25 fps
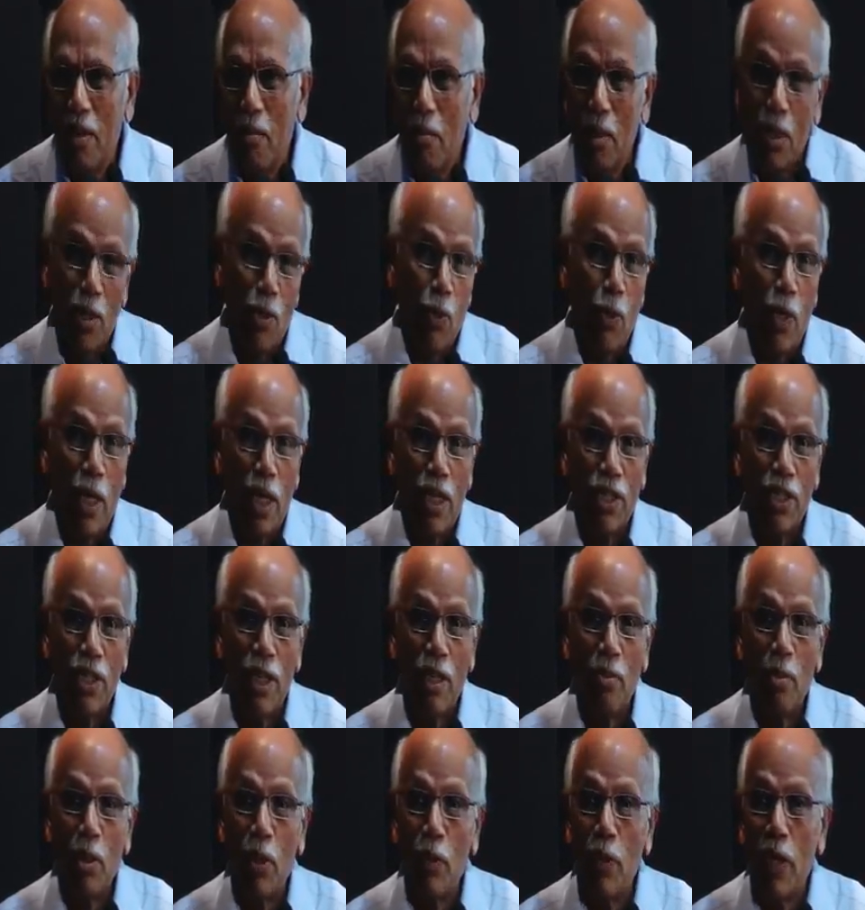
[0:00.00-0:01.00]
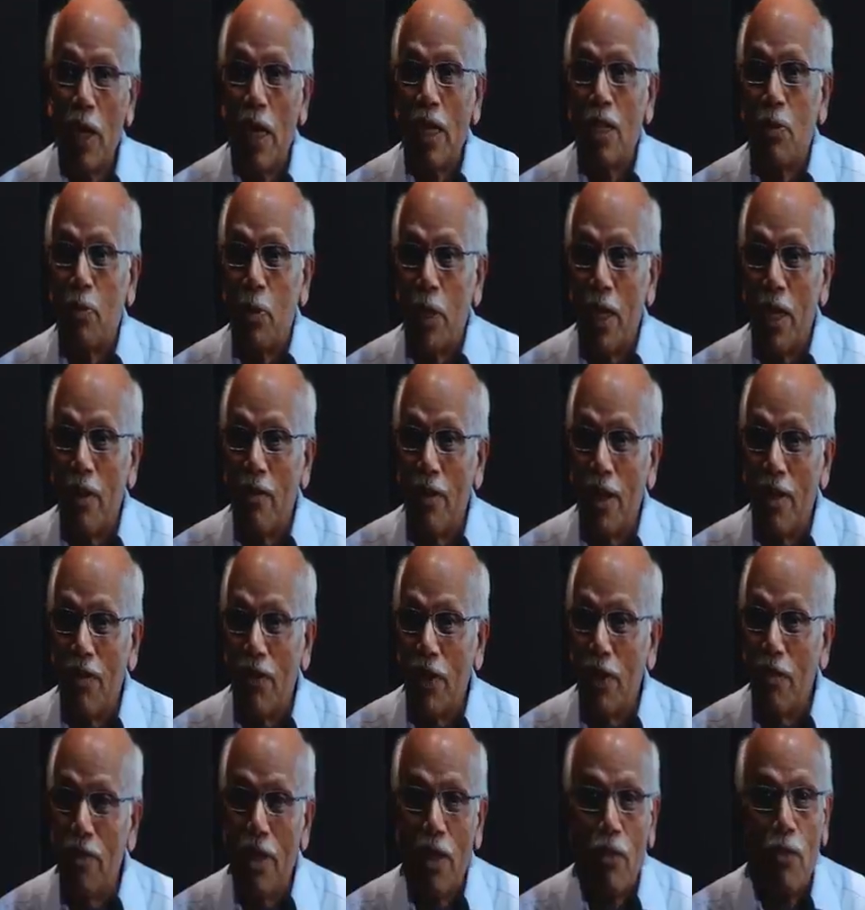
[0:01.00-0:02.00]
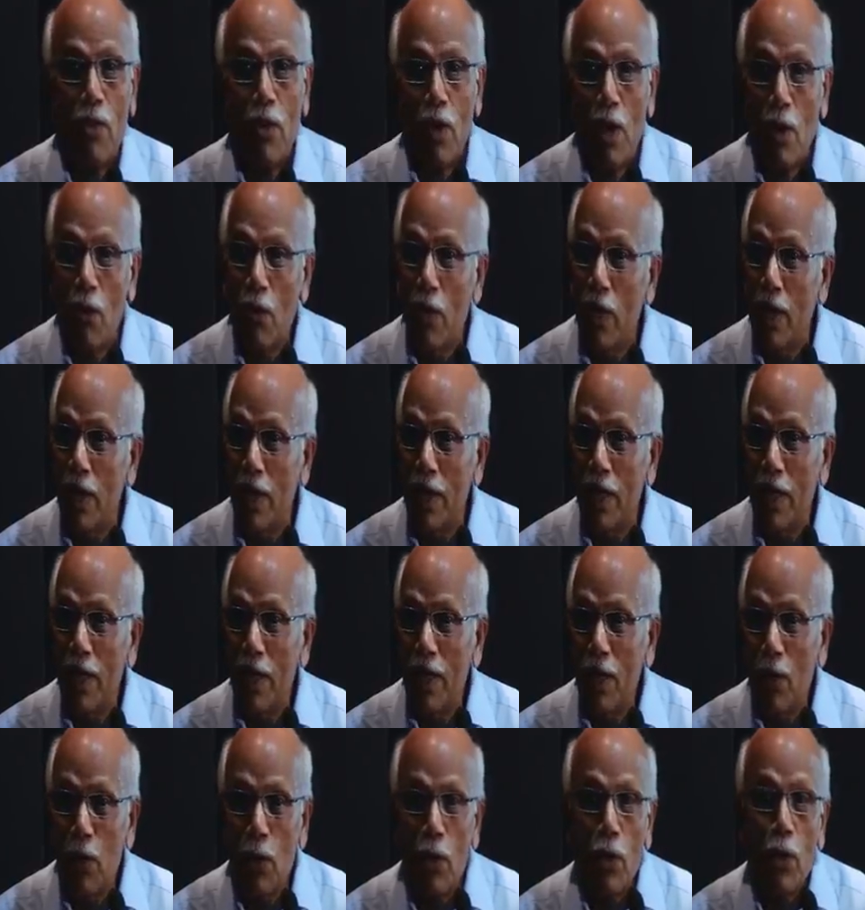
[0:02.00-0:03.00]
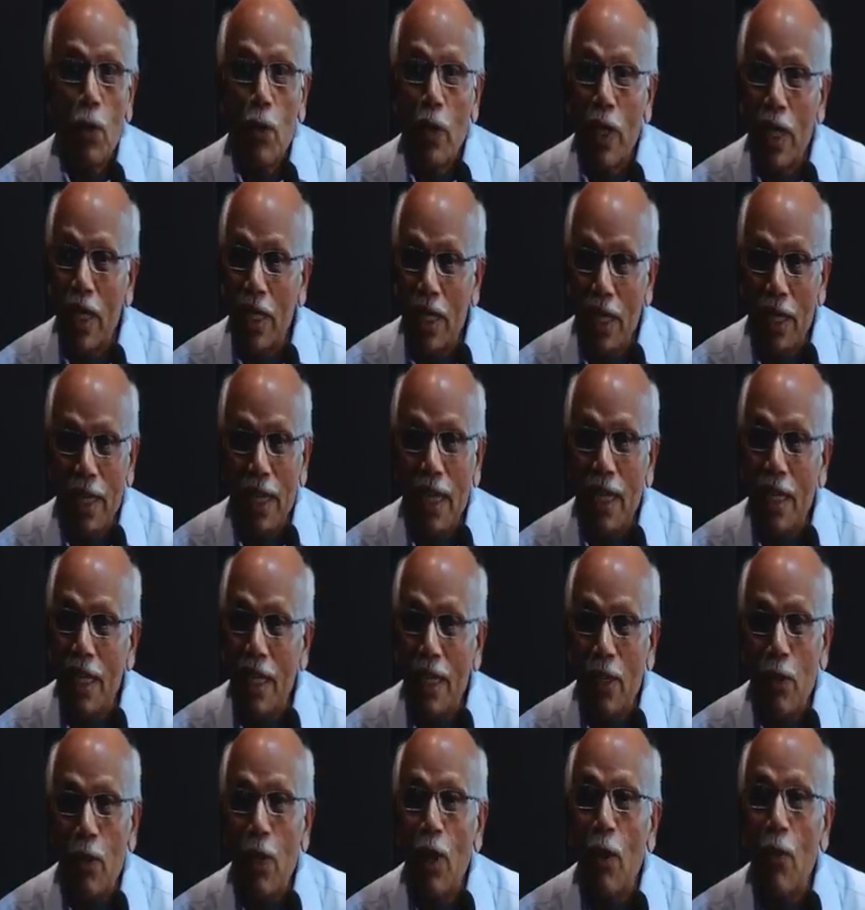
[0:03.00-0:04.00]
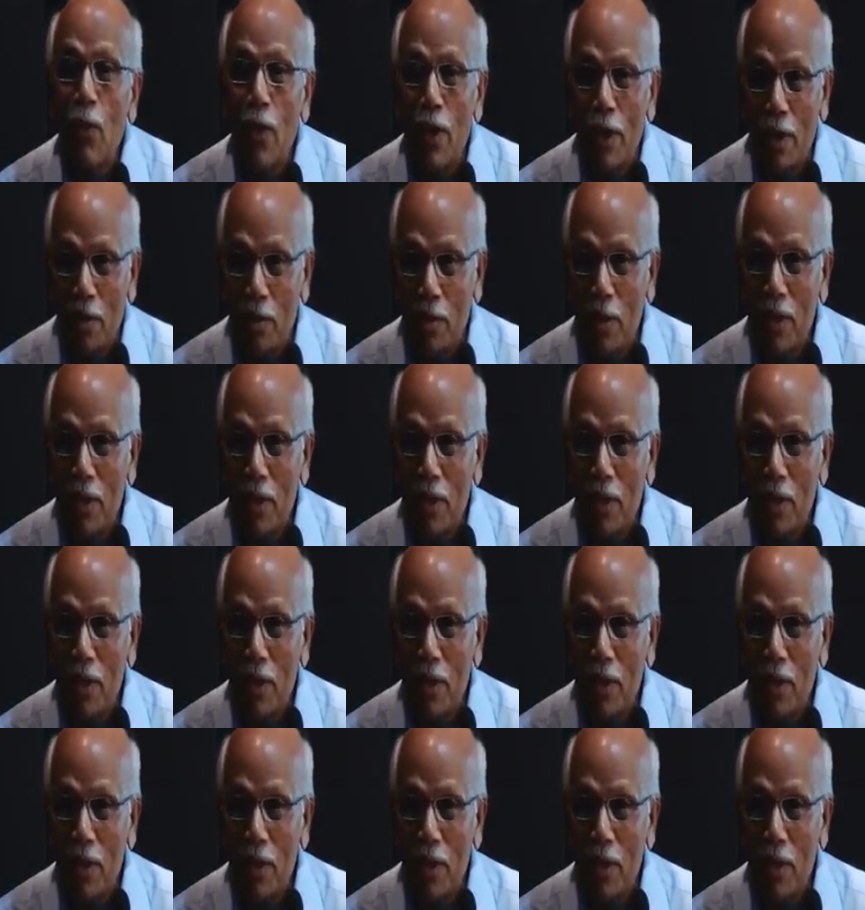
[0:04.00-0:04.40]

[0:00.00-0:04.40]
But occasionally between husband and wife, even if you love her, you have to occasionally tell her you love her.